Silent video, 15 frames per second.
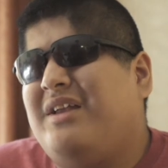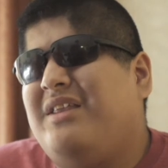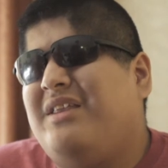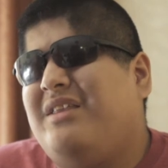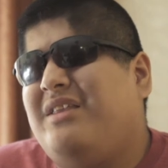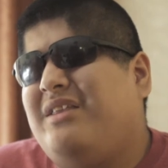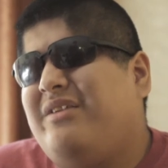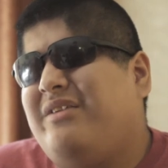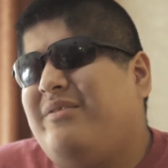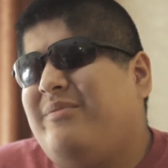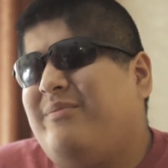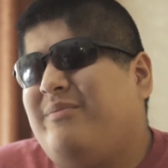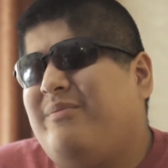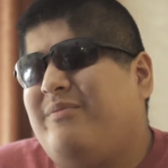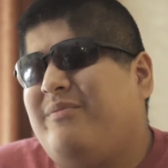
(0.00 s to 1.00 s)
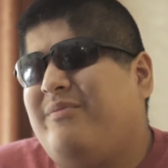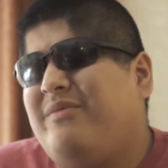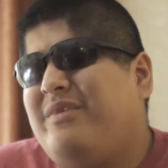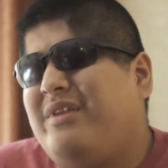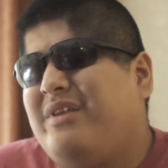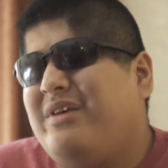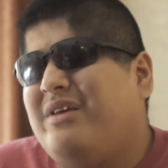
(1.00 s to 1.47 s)
in the
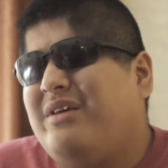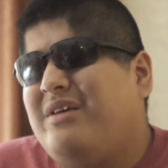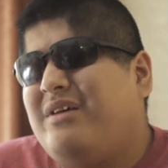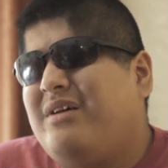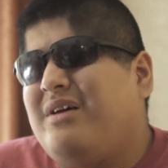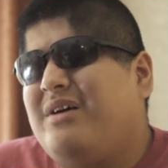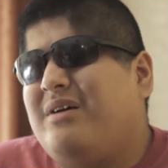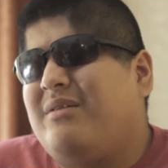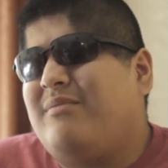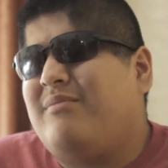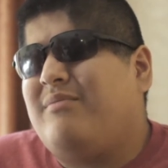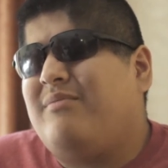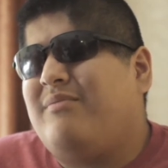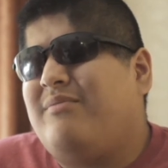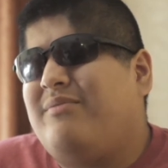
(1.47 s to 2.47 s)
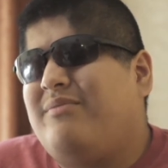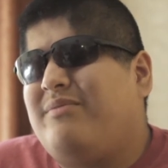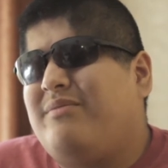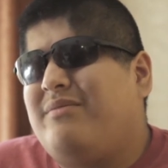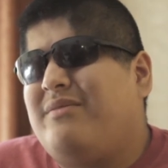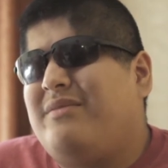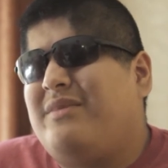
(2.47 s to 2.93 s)
um,
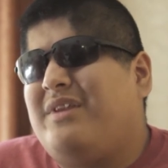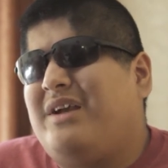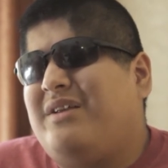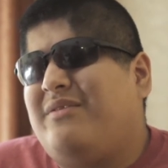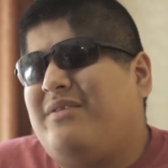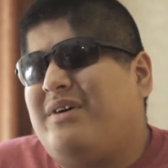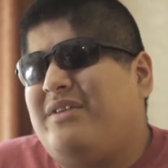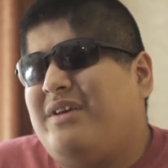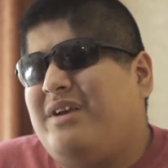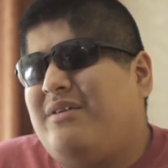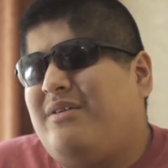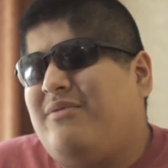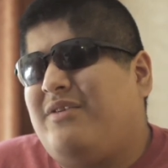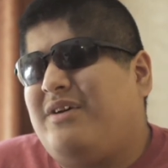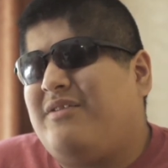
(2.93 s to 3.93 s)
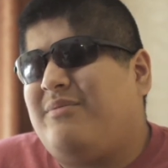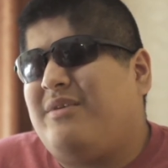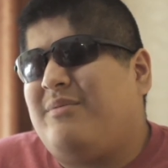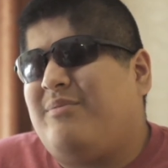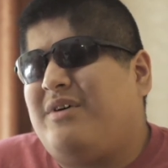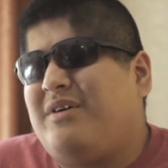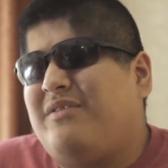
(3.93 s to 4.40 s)
negative way. I think it affects me
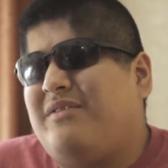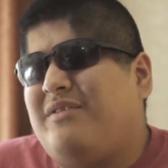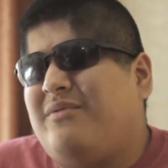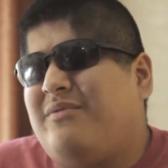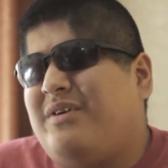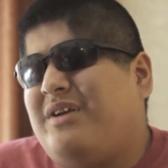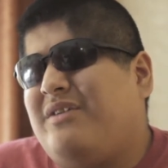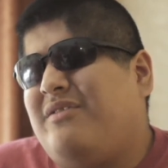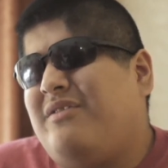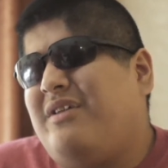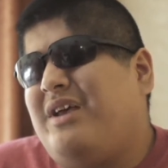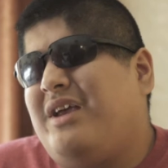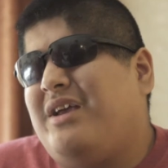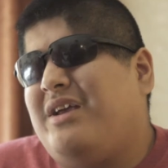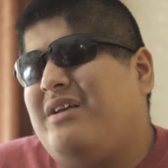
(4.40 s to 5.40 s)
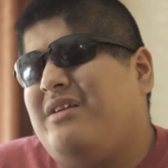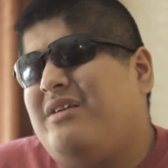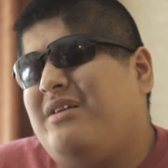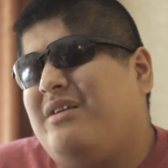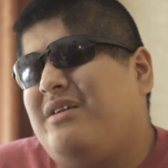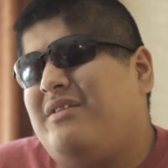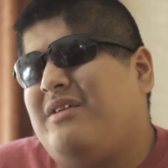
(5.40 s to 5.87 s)
in a positive way too, like,
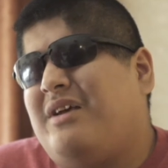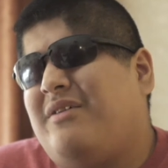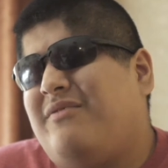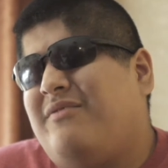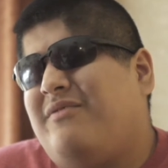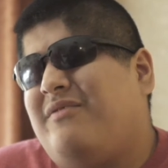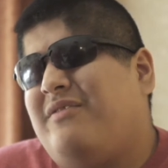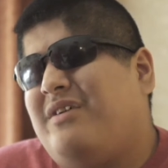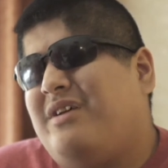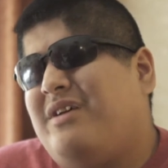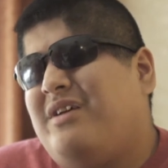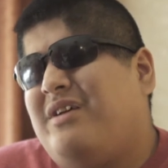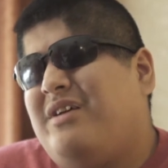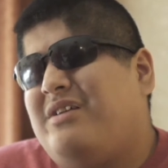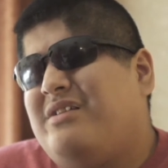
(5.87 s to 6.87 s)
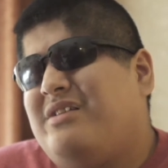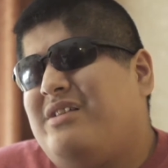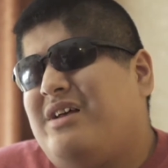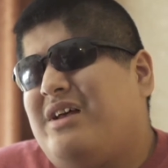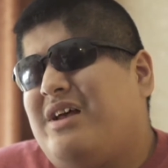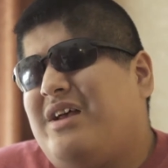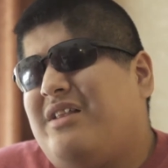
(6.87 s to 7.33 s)
because I've,
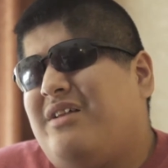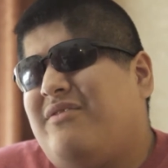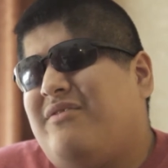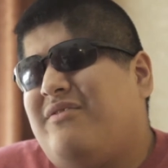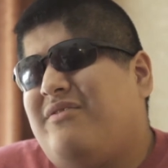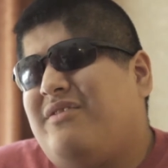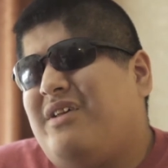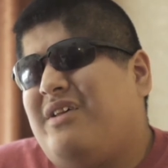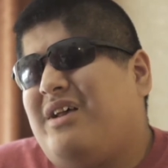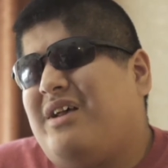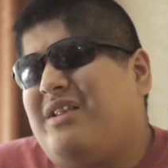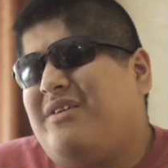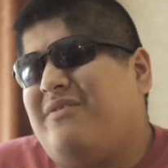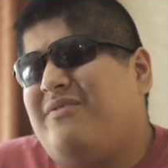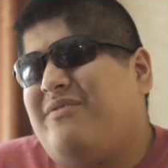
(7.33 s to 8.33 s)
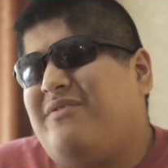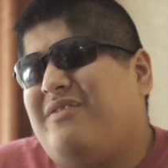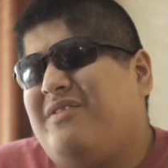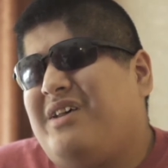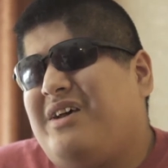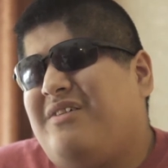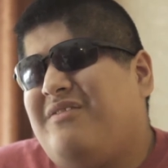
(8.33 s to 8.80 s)
I love, I love
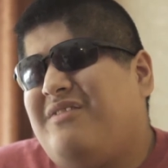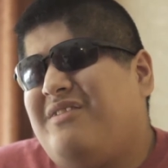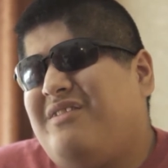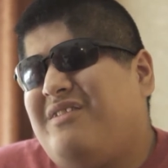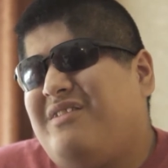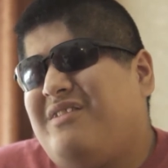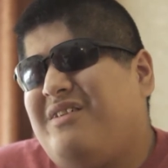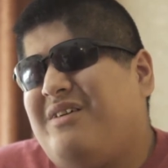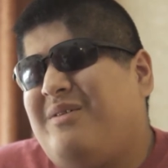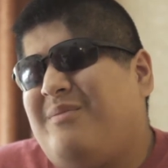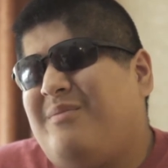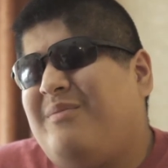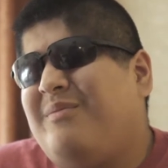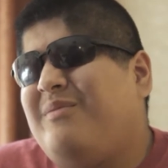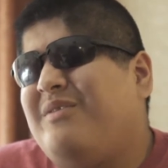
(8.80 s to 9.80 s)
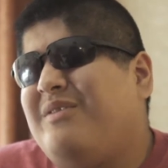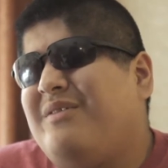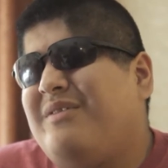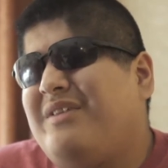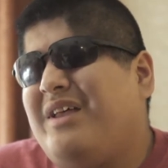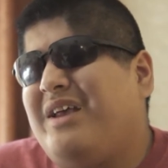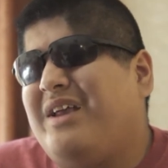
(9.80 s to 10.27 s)
sounds, um,
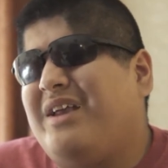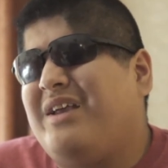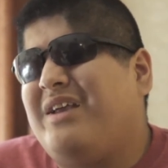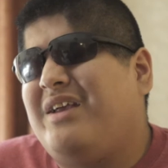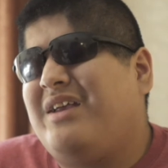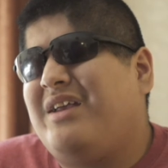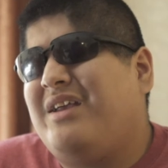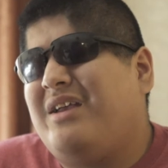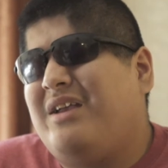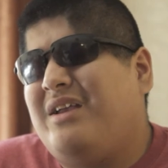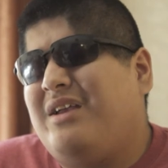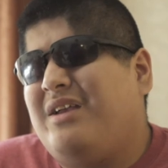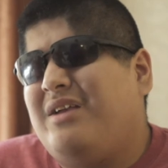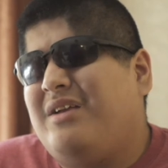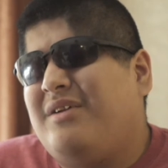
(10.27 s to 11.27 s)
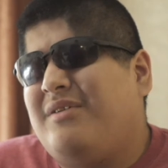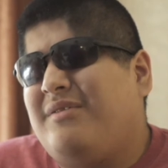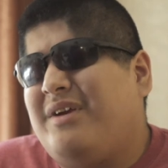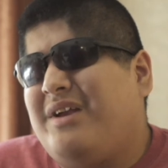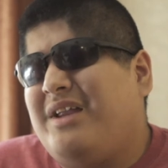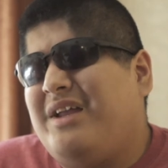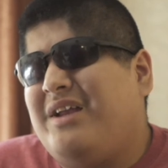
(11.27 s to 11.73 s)
so like
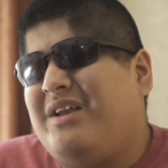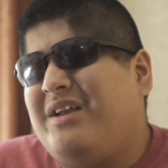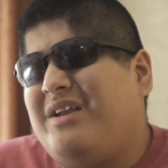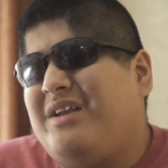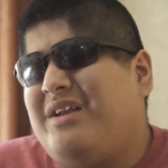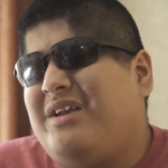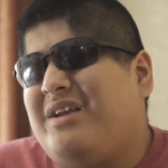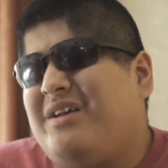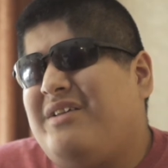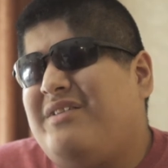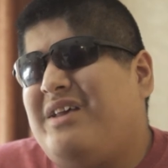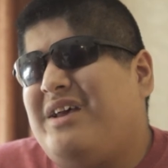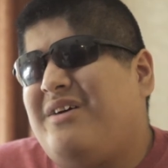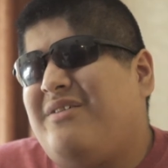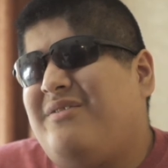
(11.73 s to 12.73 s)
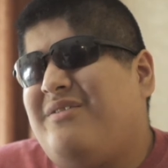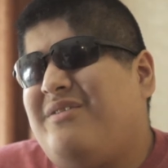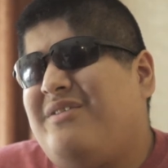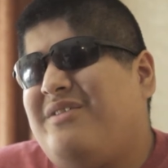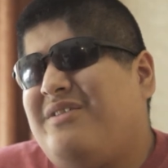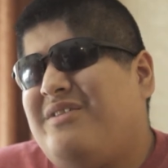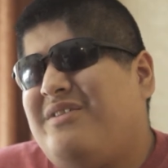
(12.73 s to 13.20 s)
creating a sound,